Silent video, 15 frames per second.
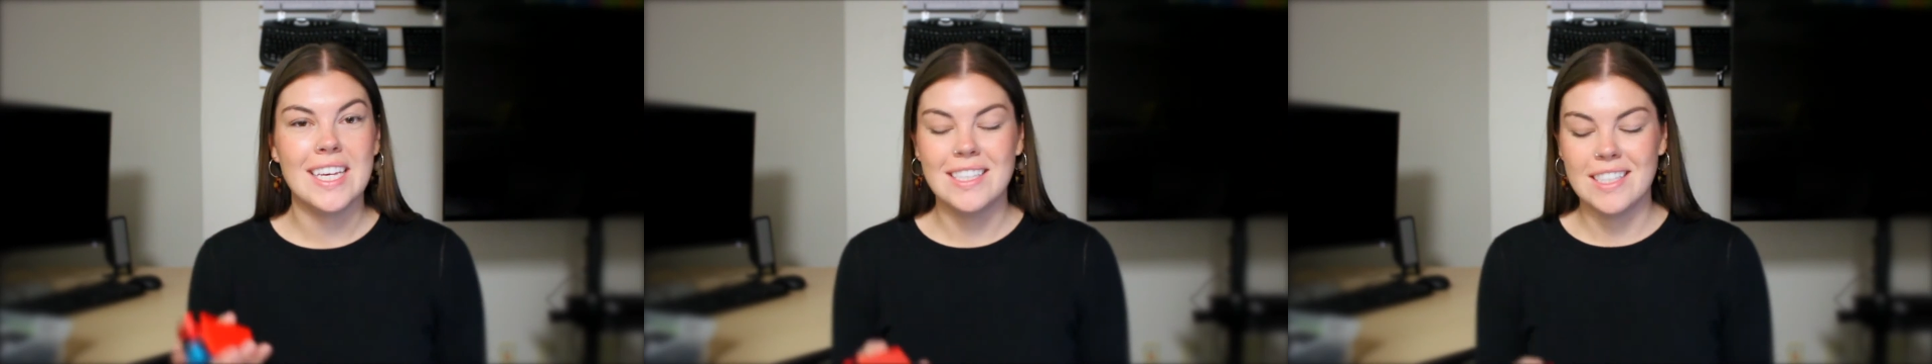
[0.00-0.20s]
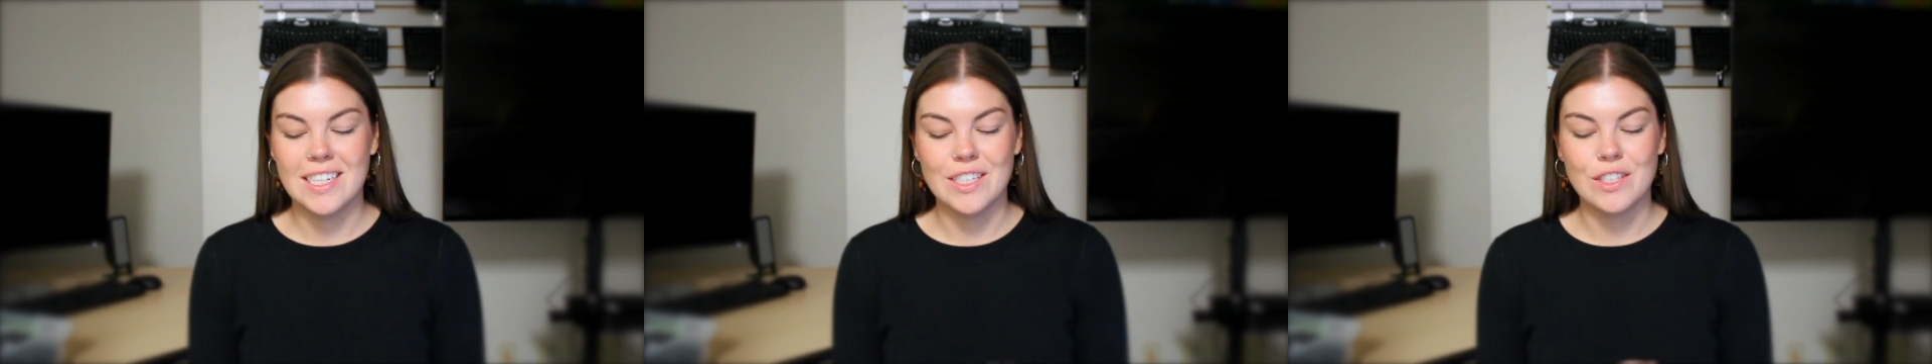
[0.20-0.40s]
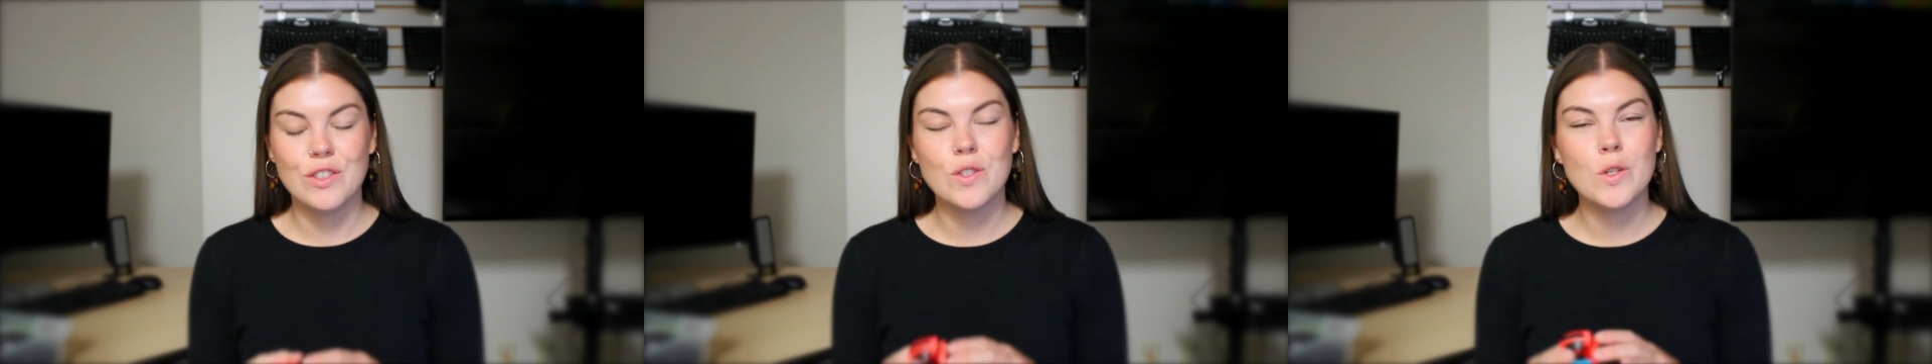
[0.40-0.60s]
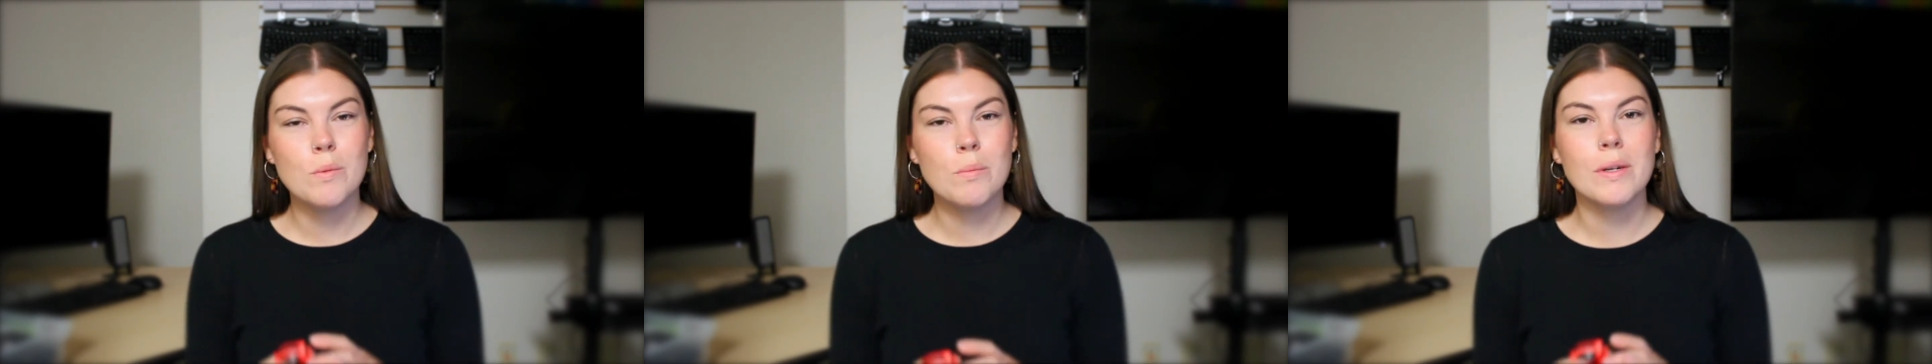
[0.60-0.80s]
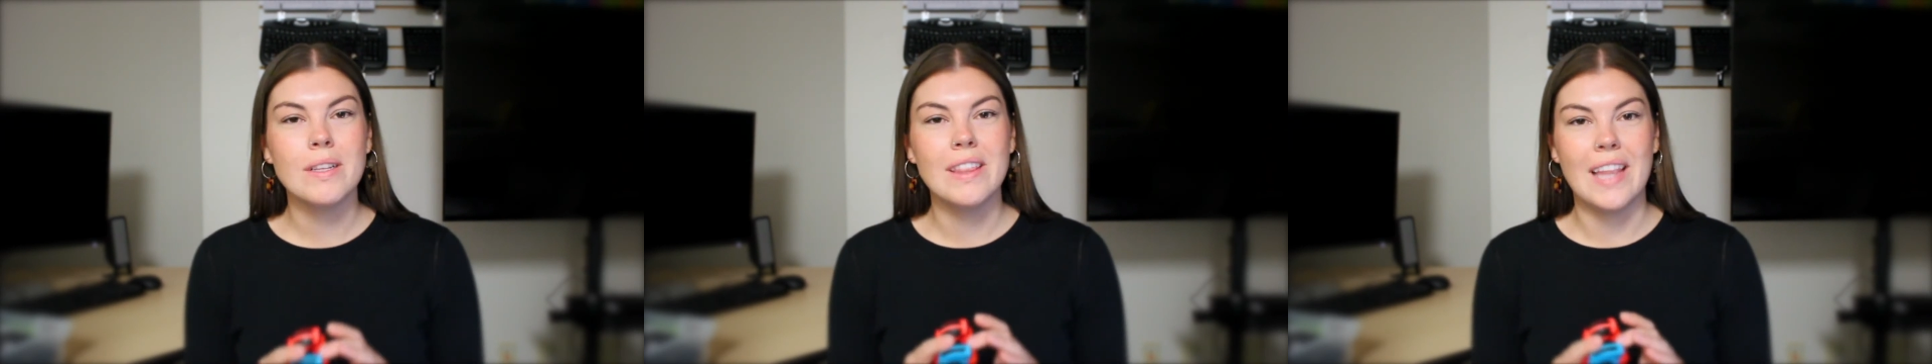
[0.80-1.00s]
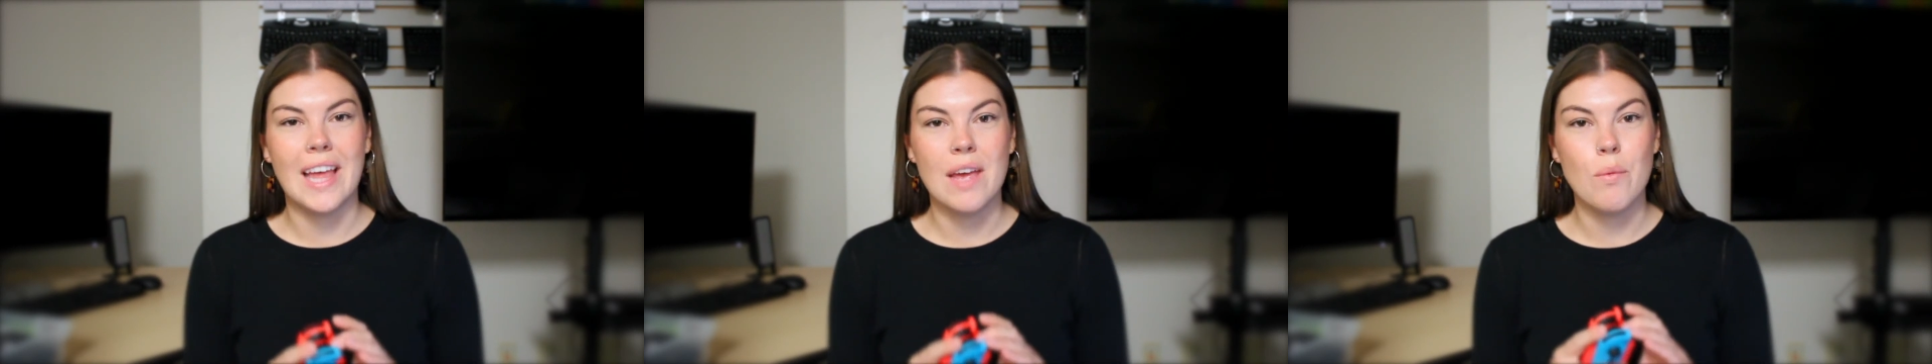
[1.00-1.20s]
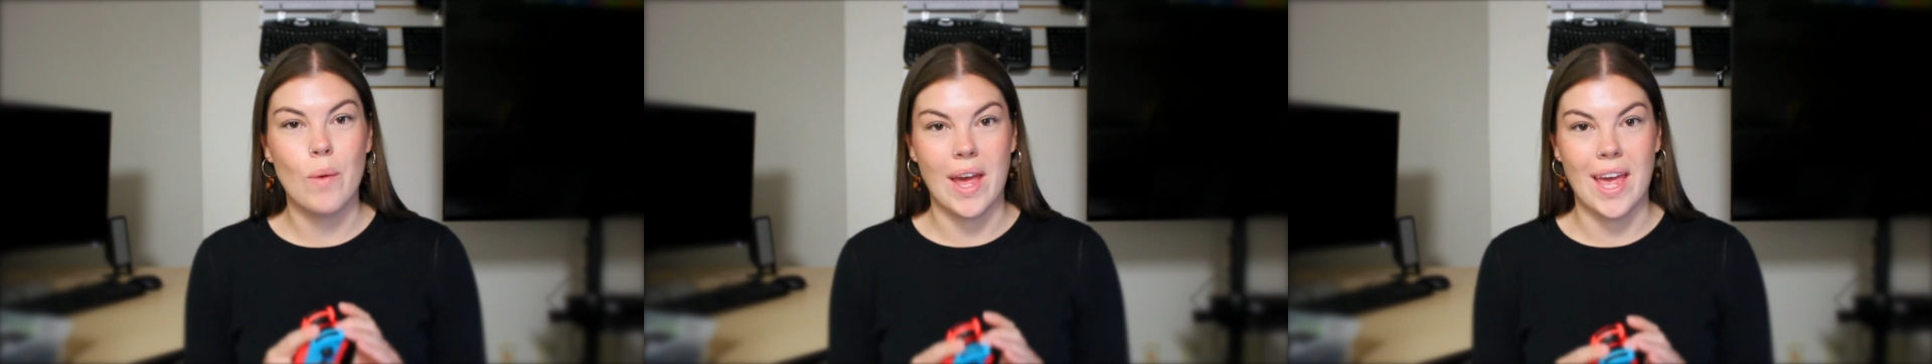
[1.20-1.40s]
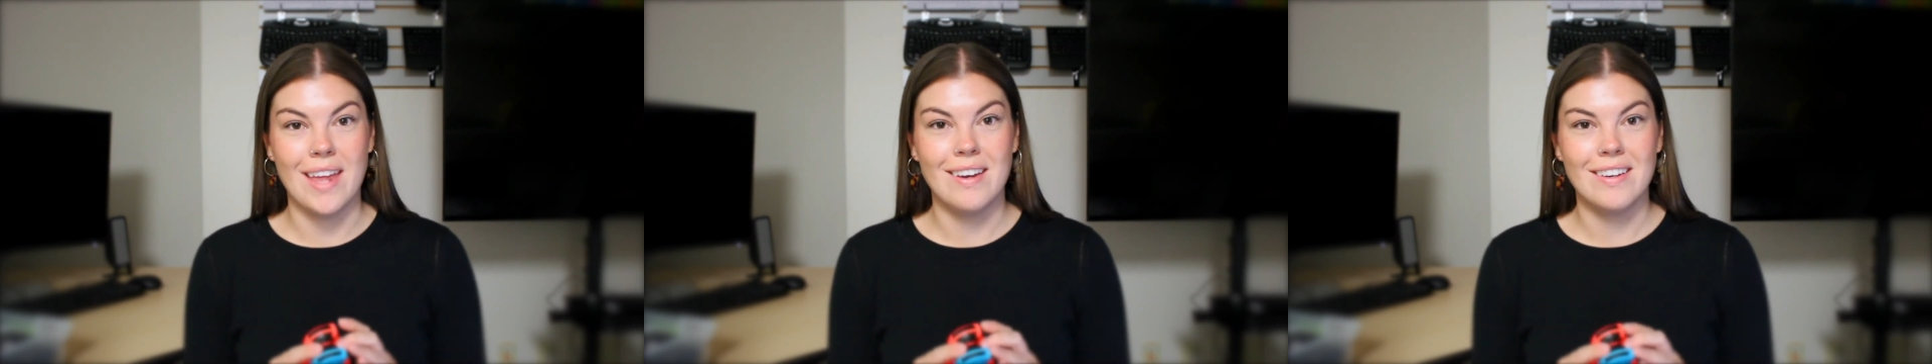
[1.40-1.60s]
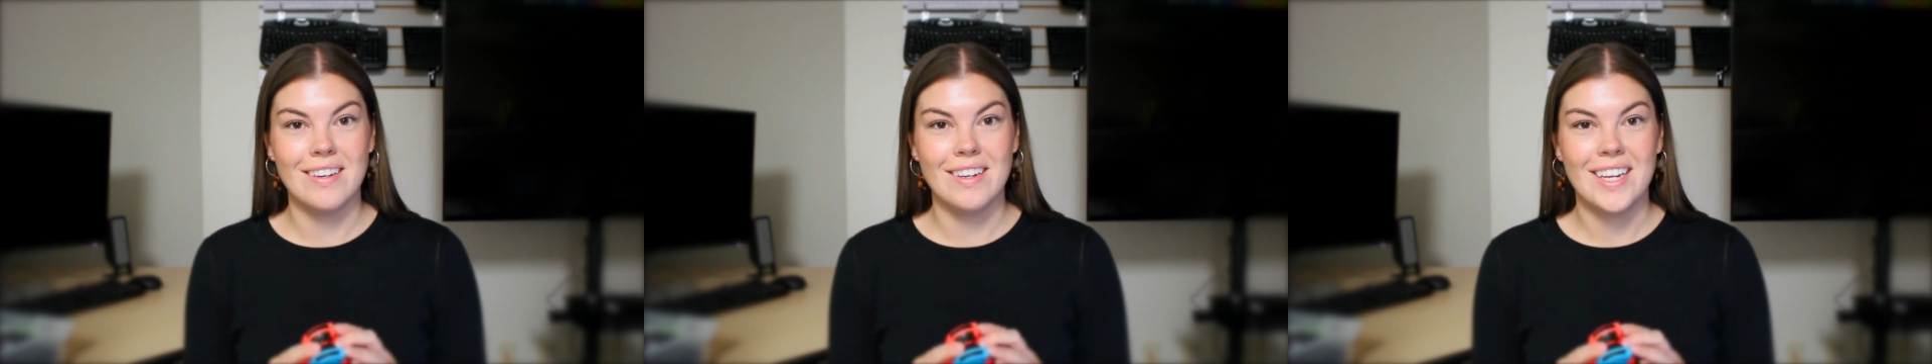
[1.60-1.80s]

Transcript: is it is super lightweight.